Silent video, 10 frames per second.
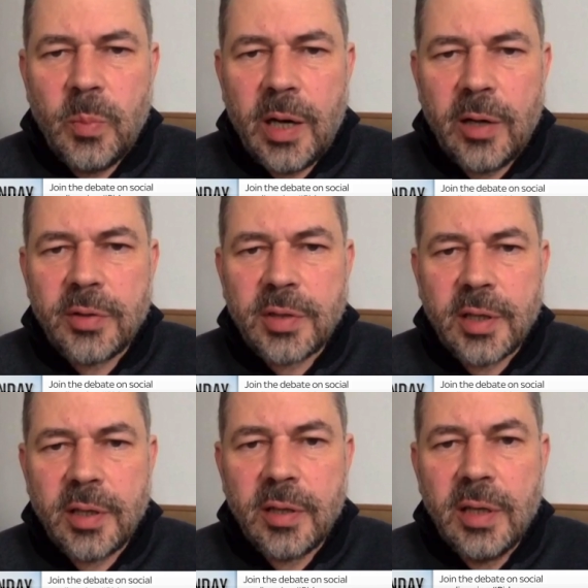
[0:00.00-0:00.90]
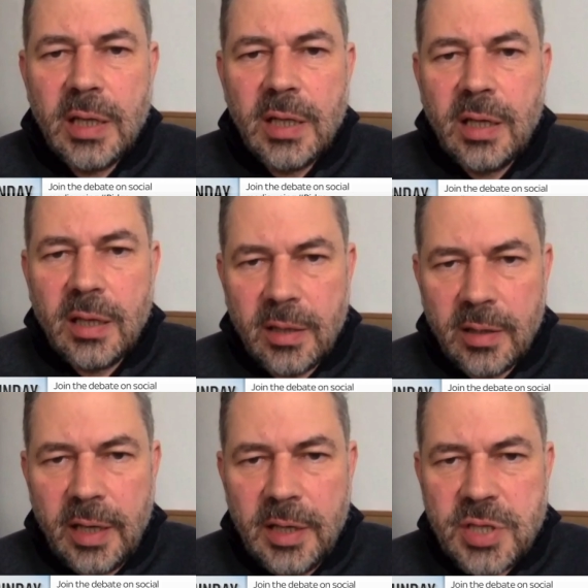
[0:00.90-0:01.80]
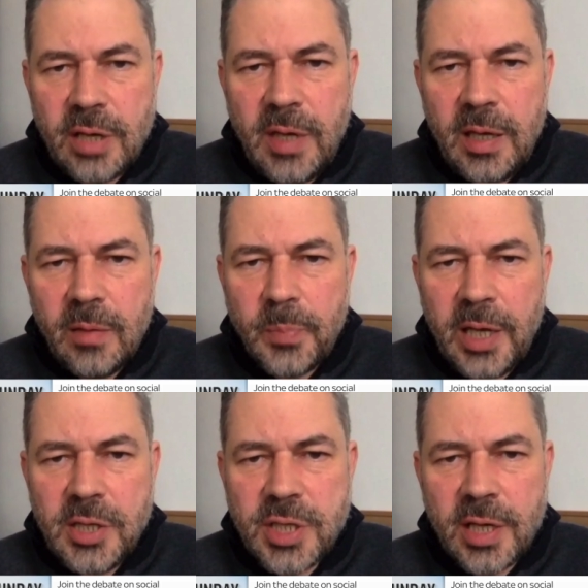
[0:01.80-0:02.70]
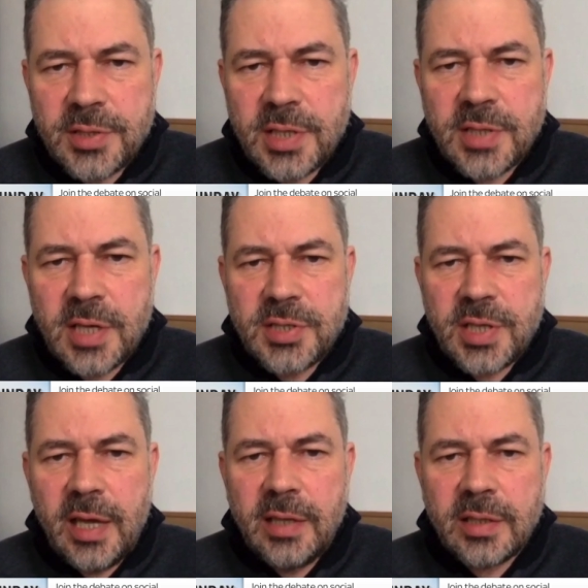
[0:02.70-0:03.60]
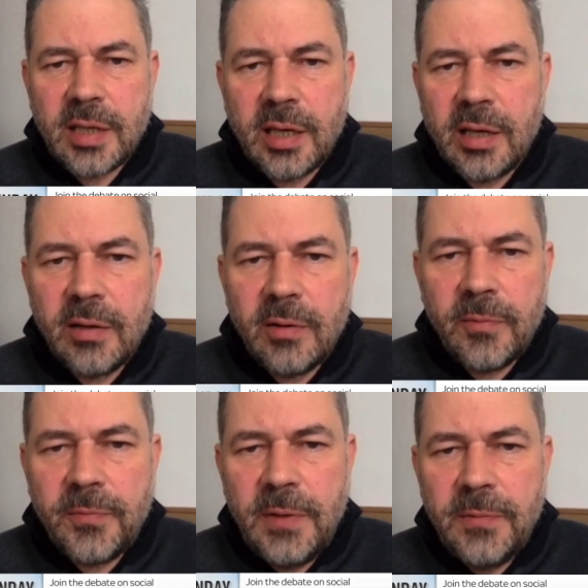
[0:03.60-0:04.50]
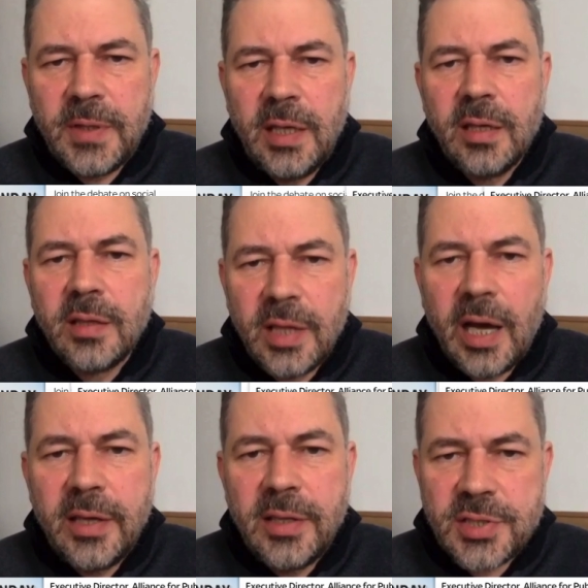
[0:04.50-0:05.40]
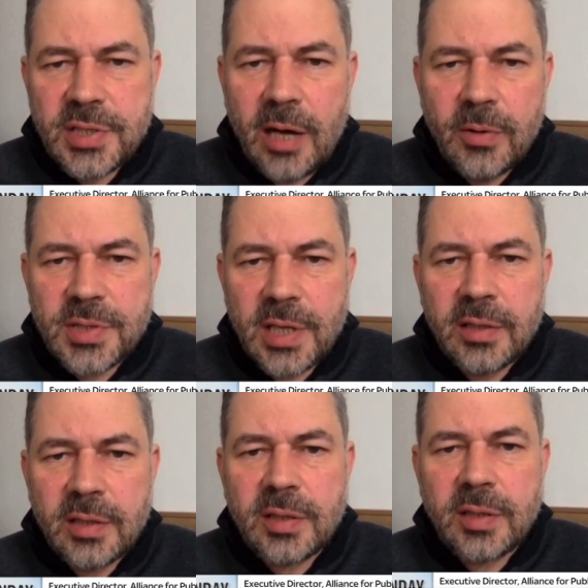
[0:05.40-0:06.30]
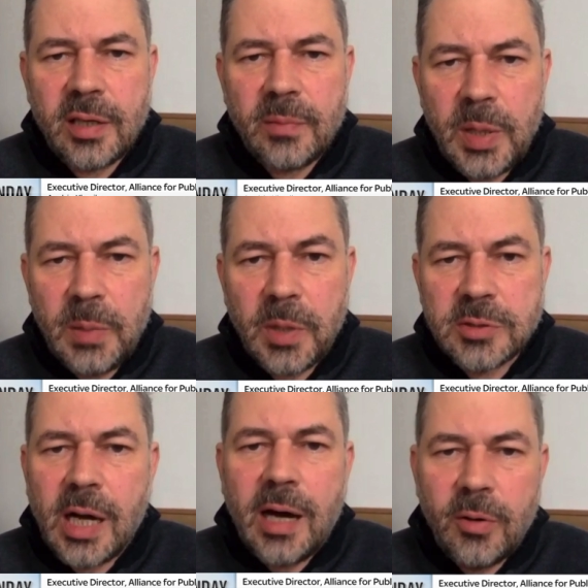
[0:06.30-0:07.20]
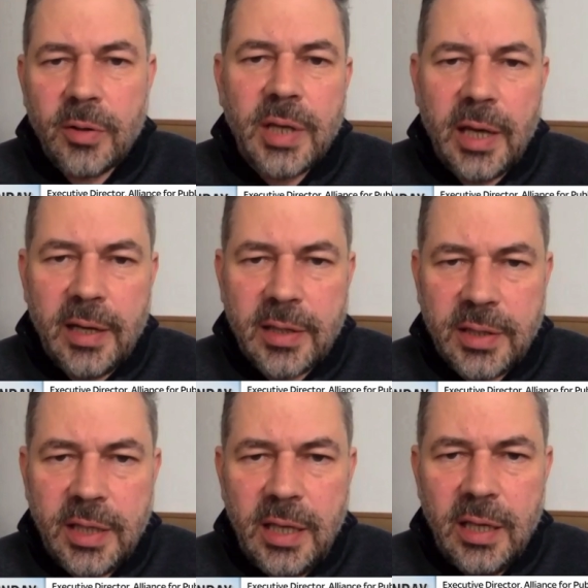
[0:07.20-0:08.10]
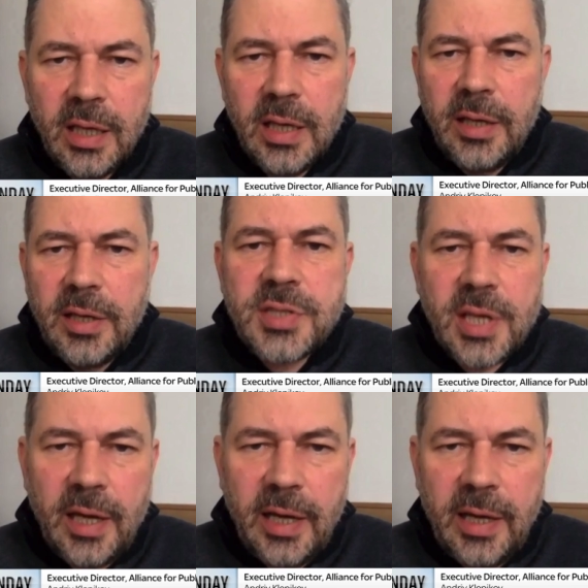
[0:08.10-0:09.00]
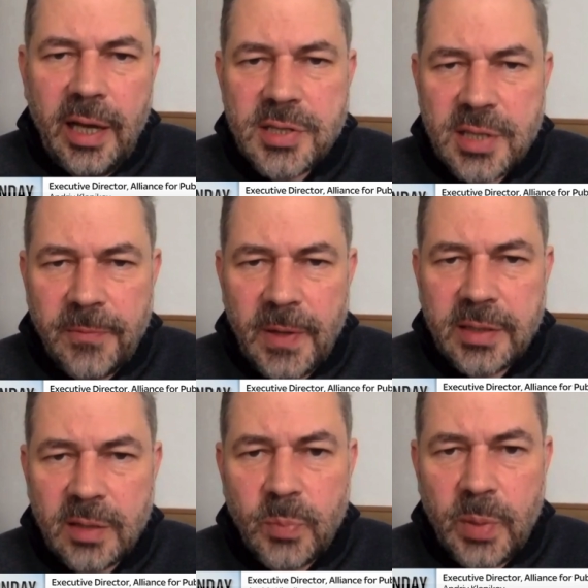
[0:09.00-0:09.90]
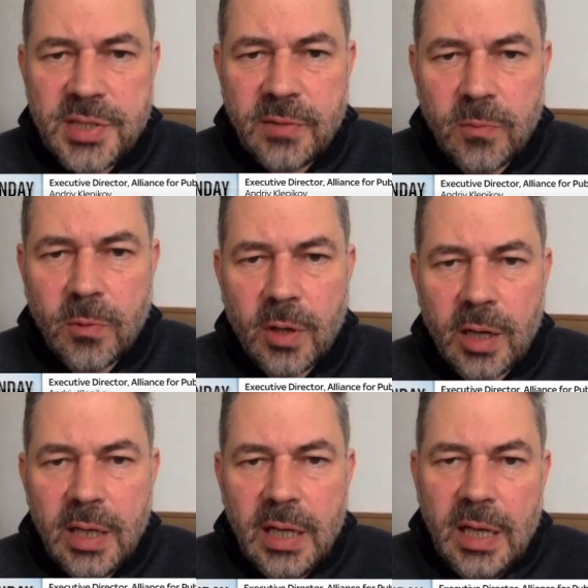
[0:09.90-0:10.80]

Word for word: about uh, uh, HIV patients, as I said, uh, 59,000 uh, people are on ART in the areas affected by the war